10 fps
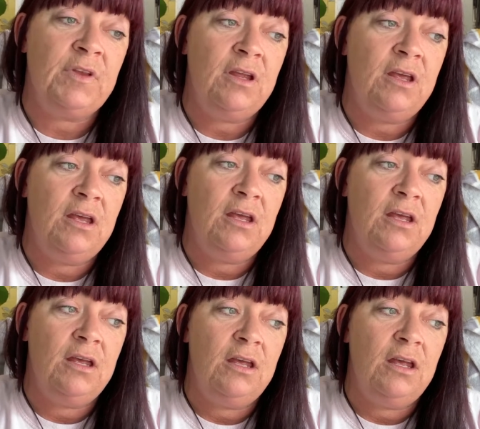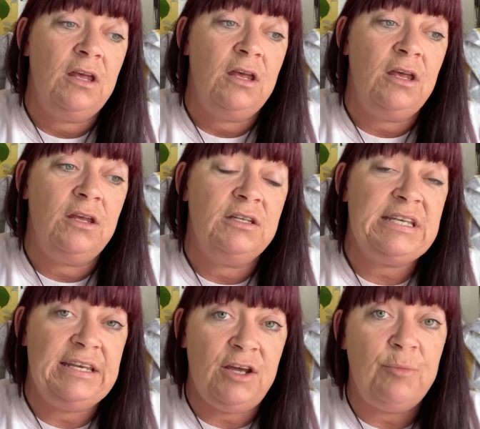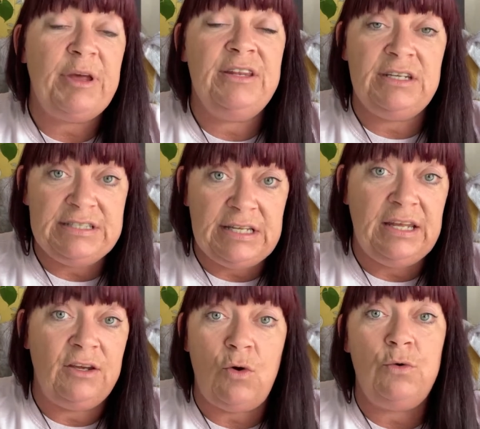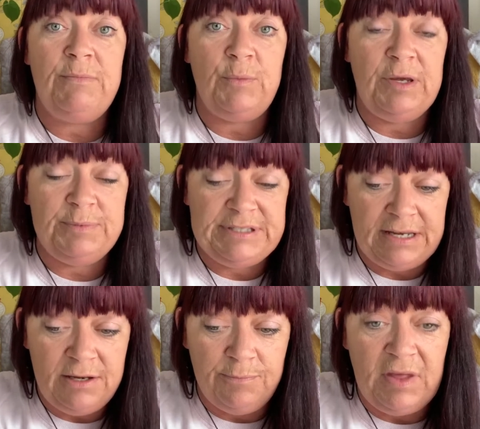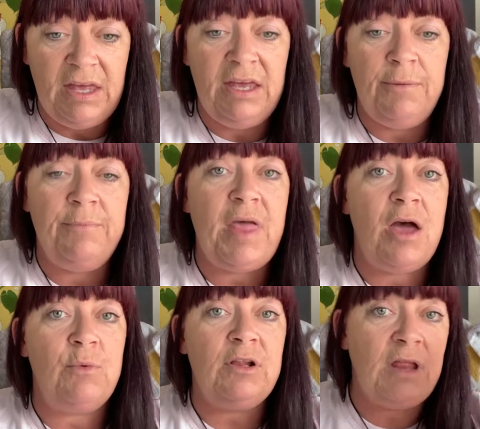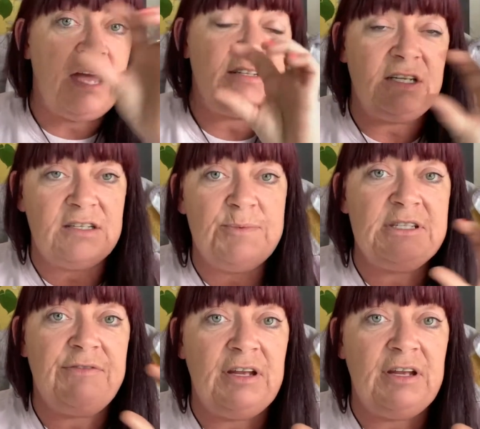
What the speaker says: Because I know sometimes things might not make sense the first time that you're